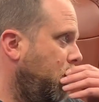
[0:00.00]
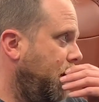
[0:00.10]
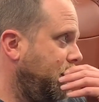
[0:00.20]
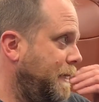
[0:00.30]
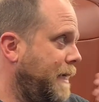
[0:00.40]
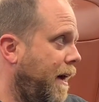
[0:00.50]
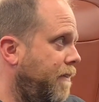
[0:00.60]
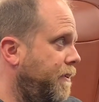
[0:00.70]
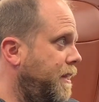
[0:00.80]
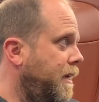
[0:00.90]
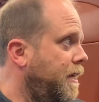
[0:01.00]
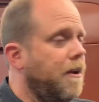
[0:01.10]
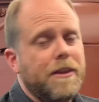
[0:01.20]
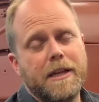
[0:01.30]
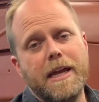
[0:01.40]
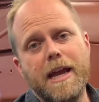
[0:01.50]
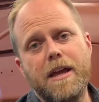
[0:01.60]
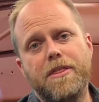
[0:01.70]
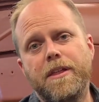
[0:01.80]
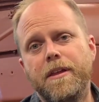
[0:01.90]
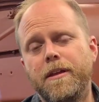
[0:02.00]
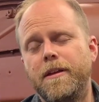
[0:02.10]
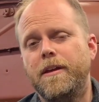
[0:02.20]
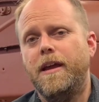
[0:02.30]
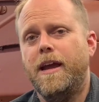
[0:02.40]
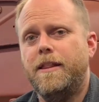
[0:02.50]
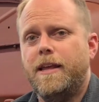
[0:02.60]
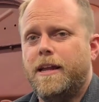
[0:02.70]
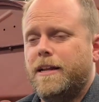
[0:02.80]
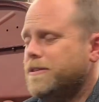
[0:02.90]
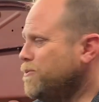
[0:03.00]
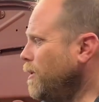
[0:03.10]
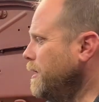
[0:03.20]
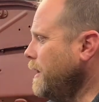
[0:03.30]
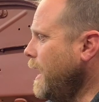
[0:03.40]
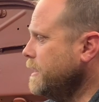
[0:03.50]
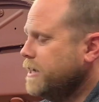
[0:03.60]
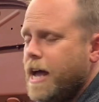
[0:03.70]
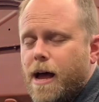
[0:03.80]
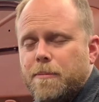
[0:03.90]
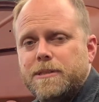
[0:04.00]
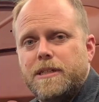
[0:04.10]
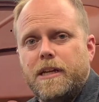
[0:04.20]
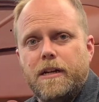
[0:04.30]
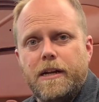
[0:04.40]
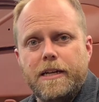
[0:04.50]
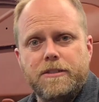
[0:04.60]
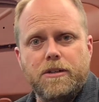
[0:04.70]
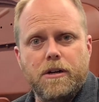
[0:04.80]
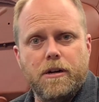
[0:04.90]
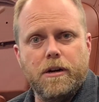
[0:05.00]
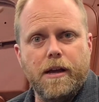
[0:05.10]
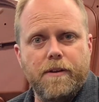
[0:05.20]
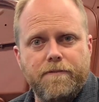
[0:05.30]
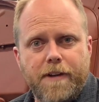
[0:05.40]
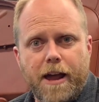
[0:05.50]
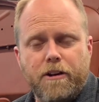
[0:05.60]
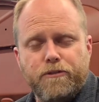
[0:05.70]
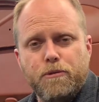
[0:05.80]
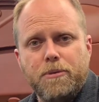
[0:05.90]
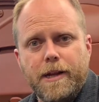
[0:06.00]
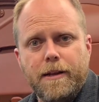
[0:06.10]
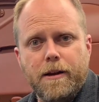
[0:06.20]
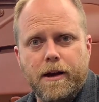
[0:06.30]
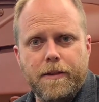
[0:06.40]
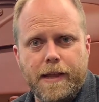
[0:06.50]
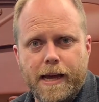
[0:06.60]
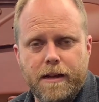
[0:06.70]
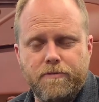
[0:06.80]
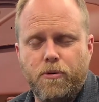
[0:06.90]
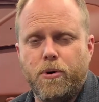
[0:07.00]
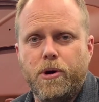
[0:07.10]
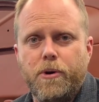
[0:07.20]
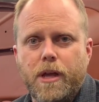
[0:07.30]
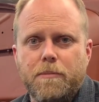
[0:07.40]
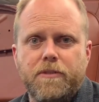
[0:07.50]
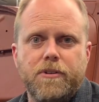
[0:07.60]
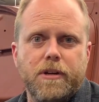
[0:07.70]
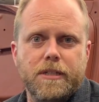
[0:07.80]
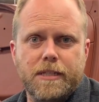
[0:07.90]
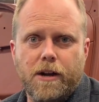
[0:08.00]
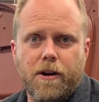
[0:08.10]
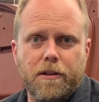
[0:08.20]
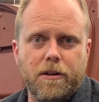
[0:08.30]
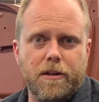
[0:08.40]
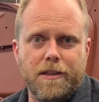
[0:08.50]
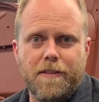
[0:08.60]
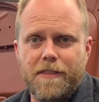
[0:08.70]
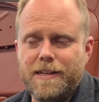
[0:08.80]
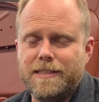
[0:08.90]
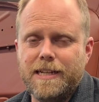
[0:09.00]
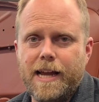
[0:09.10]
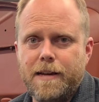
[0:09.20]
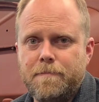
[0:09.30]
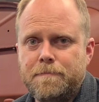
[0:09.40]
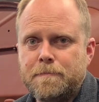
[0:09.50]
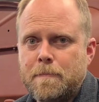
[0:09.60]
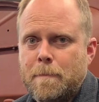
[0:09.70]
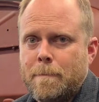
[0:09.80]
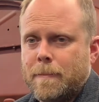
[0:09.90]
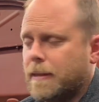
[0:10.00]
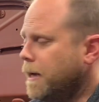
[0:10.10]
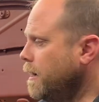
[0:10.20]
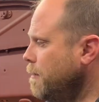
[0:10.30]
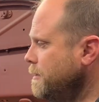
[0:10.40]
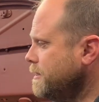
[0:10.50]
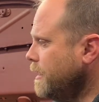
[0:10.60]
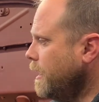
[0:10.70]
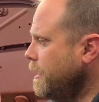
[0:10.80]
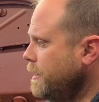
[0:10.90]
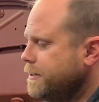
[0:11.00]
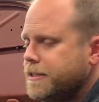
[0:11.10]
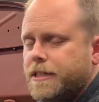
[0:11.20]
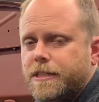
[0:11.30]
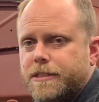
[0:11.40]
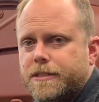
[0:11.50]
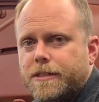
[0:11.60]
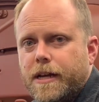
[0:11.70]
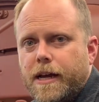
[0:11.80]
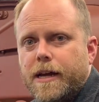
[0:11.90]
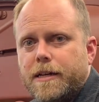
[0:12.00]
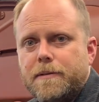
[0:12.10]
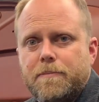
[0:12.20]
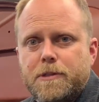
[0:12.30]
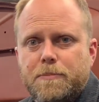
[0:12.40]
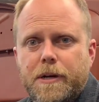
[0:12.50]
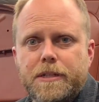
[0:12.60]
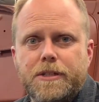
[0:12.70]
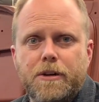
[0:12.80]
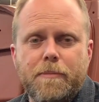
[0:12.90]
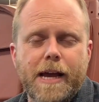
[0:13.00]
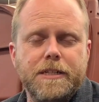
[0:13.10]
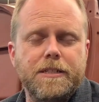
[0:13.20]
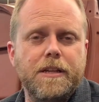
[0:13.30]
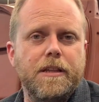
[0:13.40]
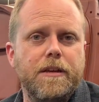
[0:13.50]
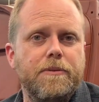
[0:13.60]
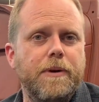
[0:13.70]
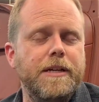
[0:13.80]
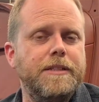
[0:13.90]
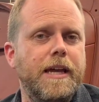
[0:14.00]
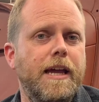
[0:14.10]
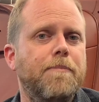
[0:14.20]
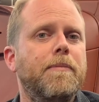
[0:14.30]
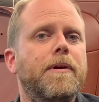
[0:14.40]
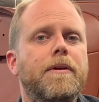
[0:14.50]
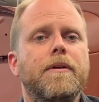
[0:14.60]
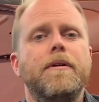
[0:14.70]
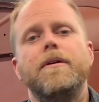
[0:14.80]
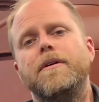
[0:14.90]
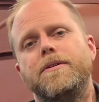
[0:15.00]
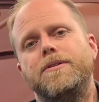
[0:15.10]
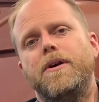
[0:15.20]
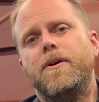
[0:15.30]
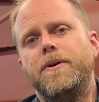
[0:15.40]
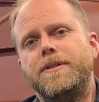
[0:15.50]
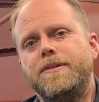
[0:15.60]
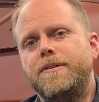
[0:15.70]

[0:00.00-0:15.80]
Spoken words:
Basically dot everything in on the lathe, and then it's running lash caps to get a nicer, fatter footprint on that Ford OEM lifter, because they are a little on the thin side. It's got Isky's springs that are matched to the race cam, so it